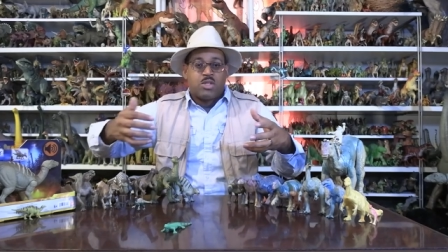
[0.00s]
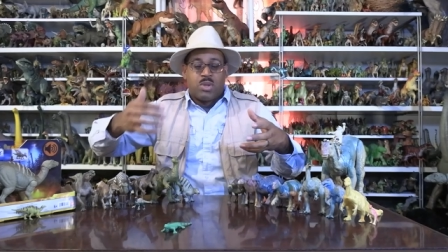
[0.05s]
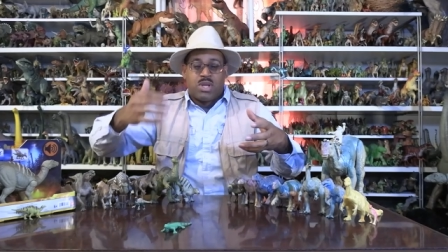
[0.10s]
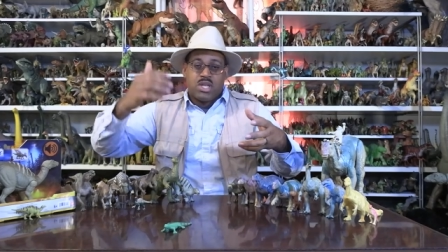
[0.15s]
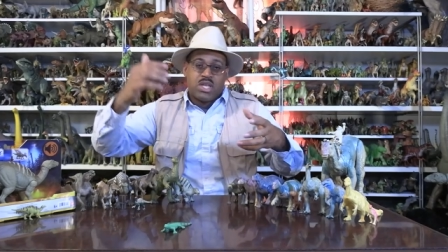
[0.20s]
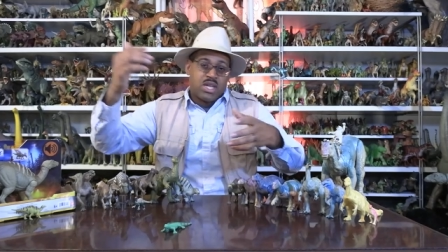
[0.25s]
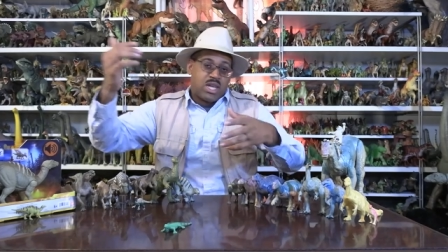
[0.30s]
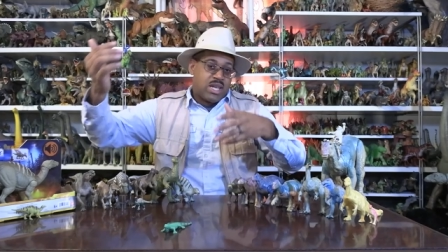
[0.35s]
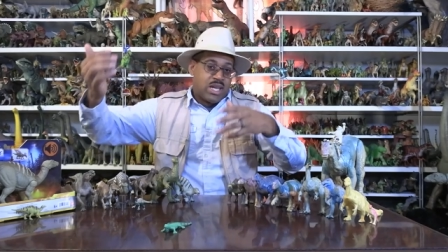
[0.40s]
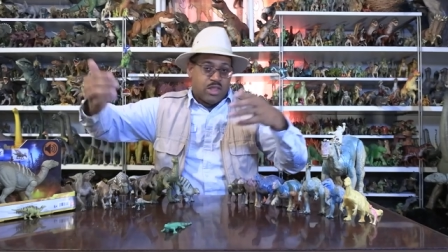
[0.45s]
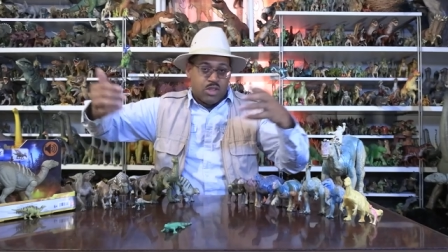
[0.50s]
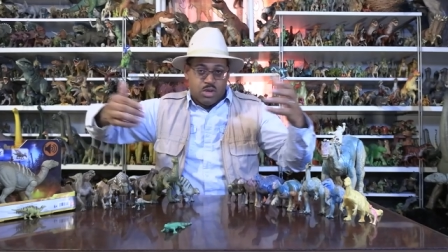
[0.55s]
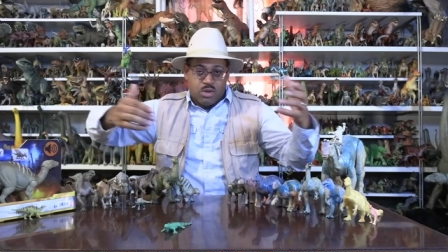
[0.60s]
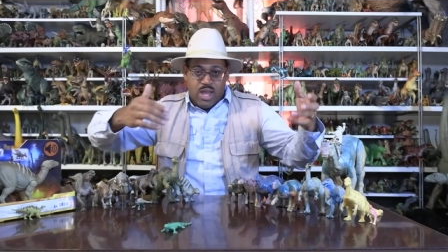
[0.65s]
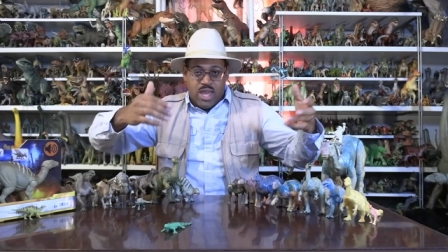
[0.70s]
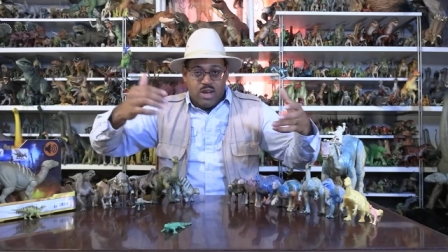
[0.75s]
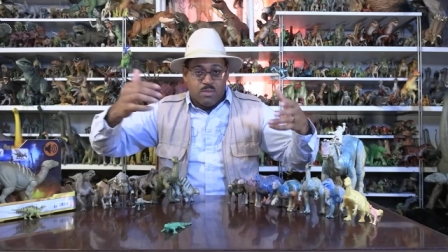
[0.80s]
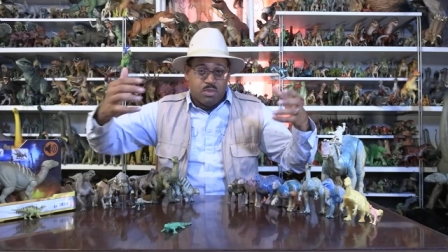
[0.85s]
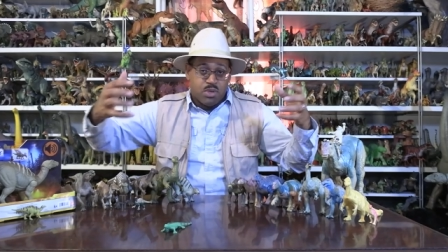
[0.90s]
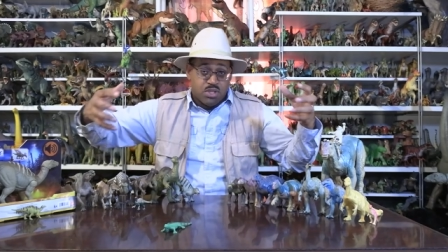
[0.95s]
We can look at other
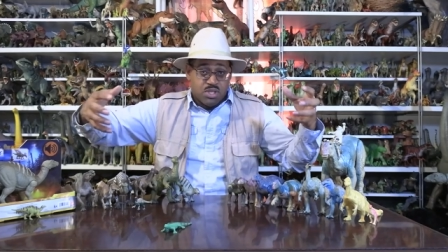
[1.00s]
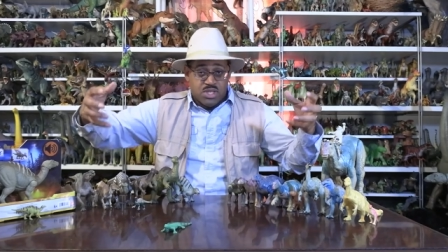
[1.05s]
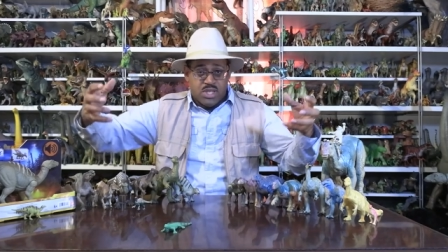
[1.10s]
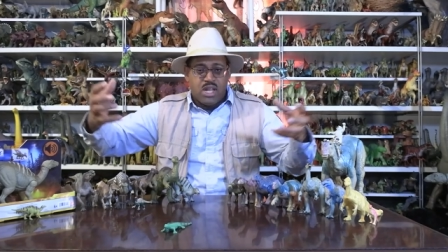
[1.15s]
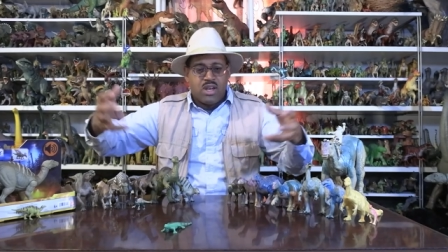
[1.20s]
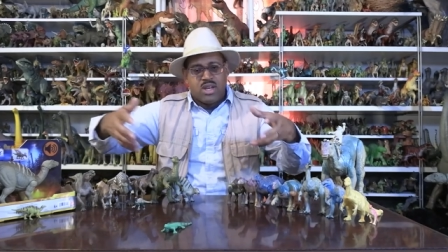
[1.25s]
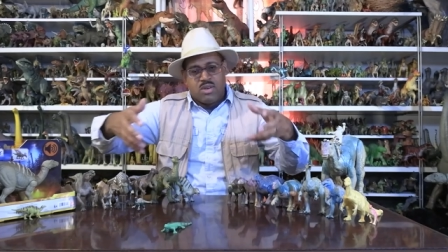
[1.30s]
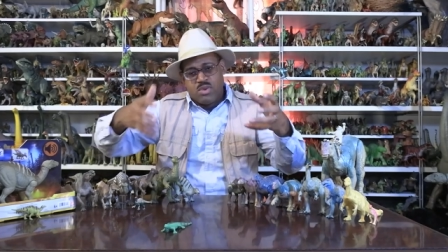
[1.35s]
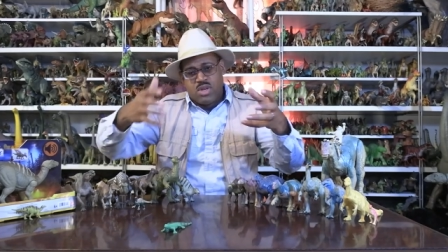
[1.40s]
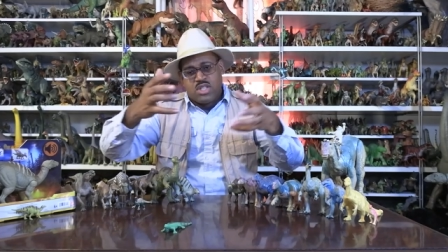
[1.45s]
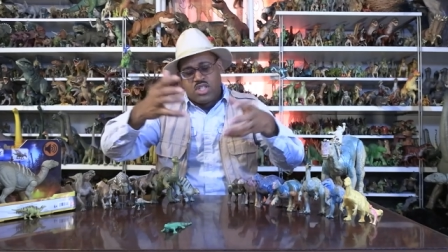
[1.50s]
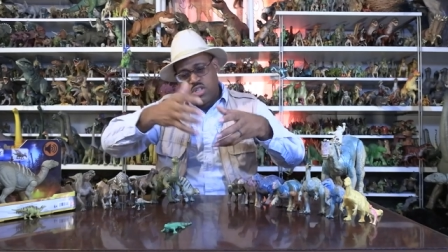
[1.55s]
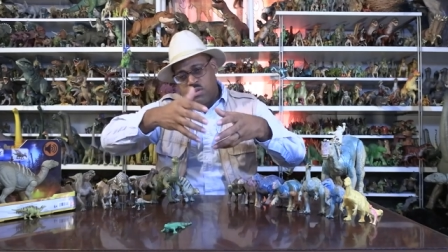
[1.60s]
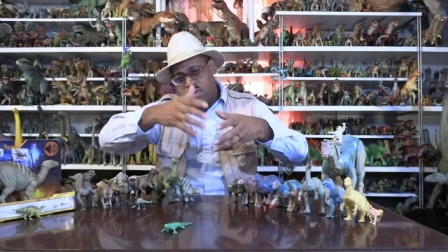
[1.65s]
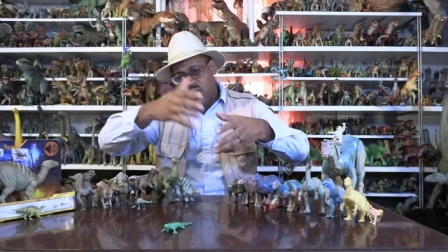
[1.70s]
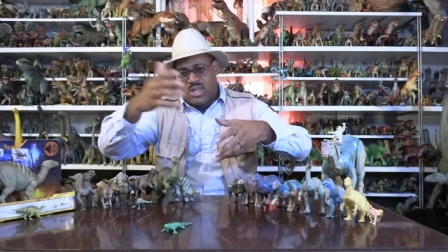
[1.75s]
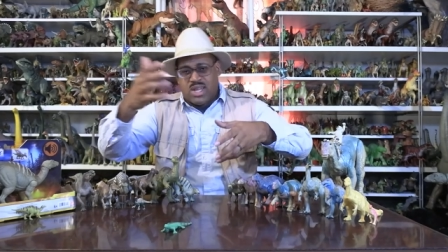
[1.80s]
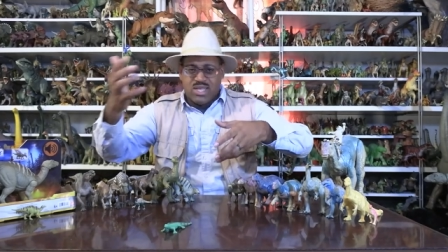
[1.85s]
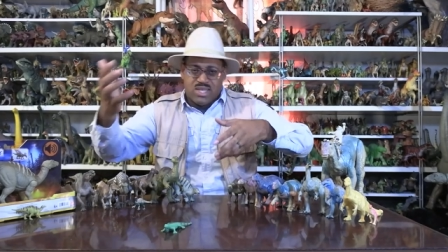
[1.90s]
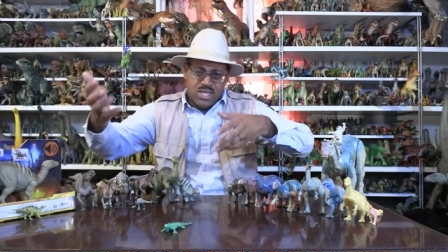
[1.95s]
animals and say, oh, well, it should
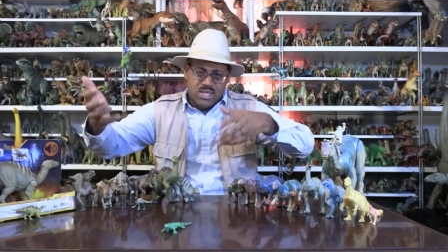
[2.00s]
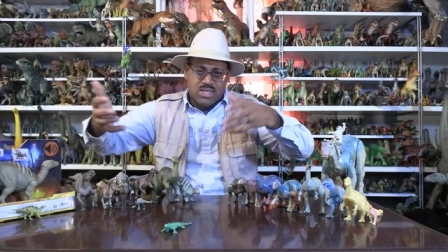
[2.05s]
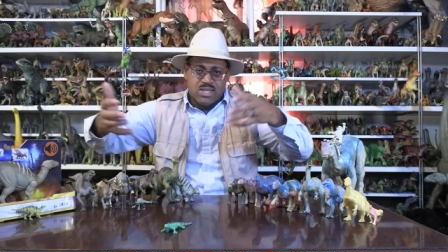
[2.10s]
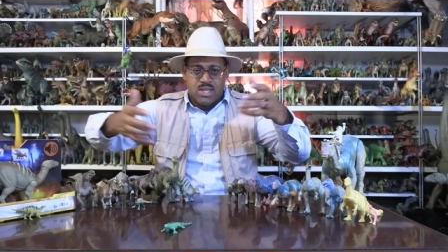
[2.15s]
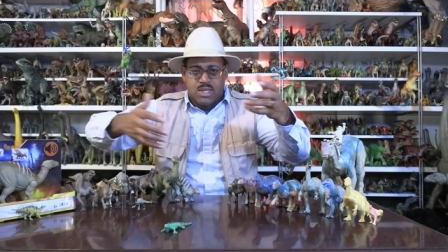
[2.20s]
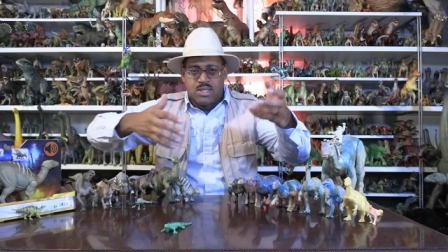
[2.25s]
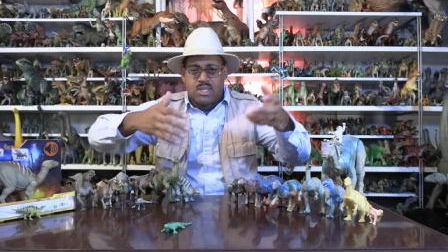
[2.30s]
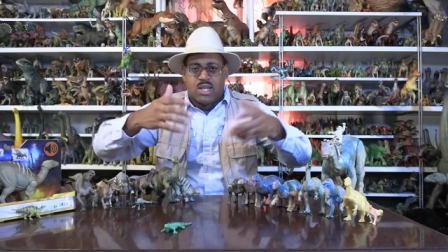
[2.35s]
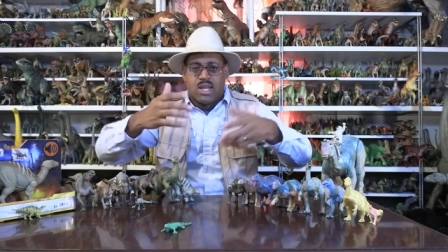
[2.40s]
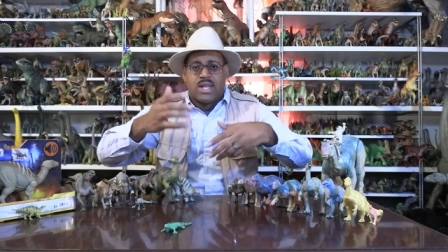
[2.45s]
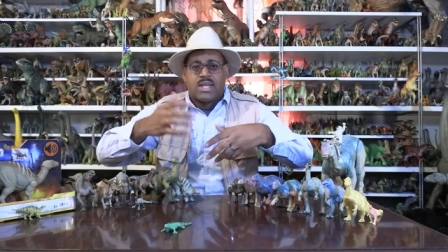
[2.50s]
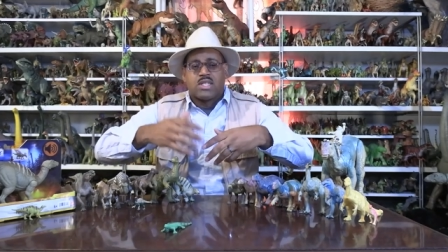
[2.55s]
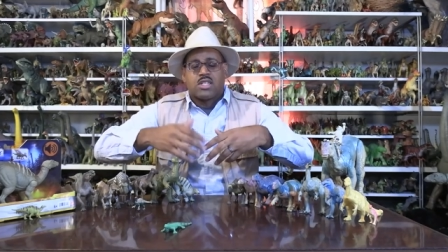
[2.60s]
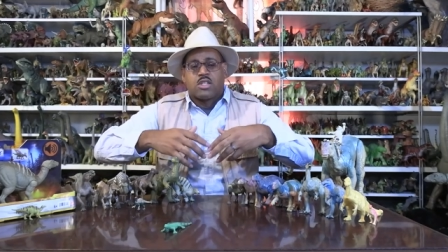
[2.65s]
be like this and this and this,